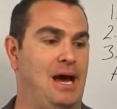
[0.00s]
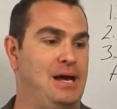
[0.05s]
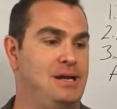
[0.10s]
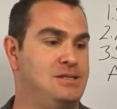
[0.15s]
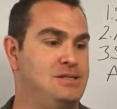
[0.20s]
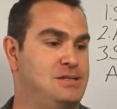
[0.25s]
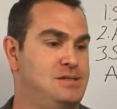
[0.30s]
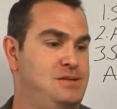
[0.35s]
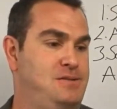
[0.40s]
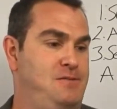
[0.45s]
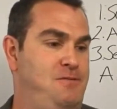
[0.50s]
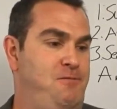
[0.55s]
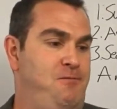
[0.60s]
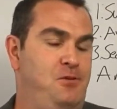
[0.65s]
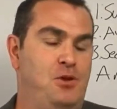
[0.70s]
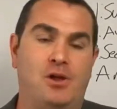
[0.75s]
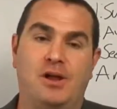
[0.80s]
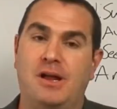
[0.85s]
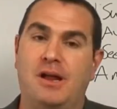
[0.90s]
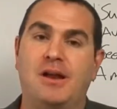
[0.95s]
I just
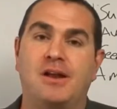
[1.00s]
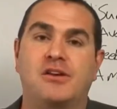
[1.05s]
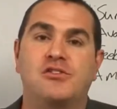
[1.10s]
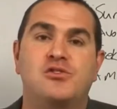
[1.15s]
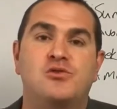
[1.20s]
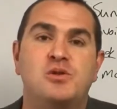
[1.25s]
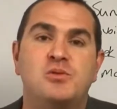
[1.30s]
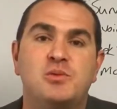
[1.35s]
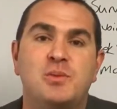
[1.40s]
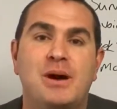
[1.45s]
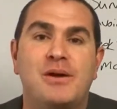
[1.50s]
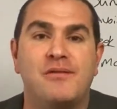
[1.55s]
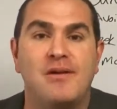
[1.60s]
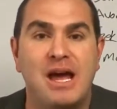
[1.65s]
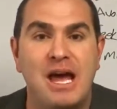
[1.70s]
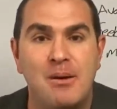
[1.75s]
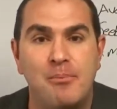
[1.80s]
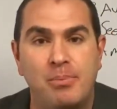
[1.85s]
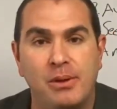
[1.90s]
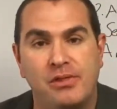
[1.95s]
feel an extreme amount
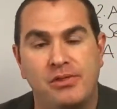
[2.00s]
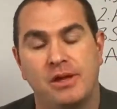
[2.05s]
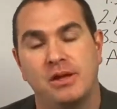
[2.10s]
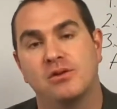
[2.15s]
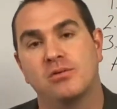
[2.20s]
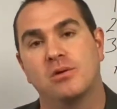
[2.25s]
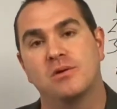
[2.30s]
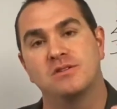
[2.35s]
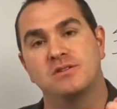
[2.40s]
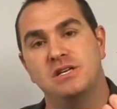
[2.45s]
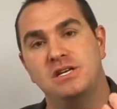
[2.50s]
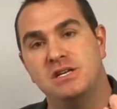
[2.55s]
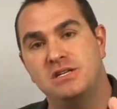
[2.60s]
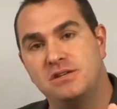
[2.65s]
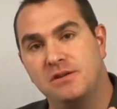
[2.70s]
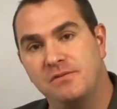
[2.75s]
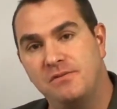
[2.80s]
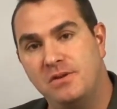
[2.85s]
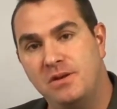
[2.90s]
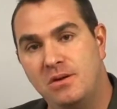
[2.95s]
of empathy towards
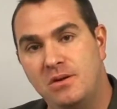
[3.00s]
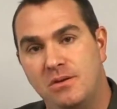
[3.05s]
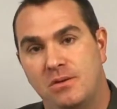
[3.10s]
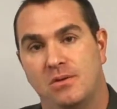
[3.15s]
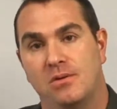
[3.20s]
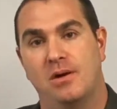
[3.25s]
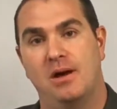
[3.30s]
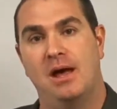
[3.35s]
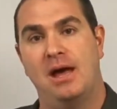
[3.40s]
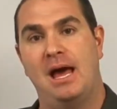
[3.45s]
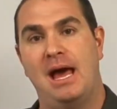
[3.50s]
each of you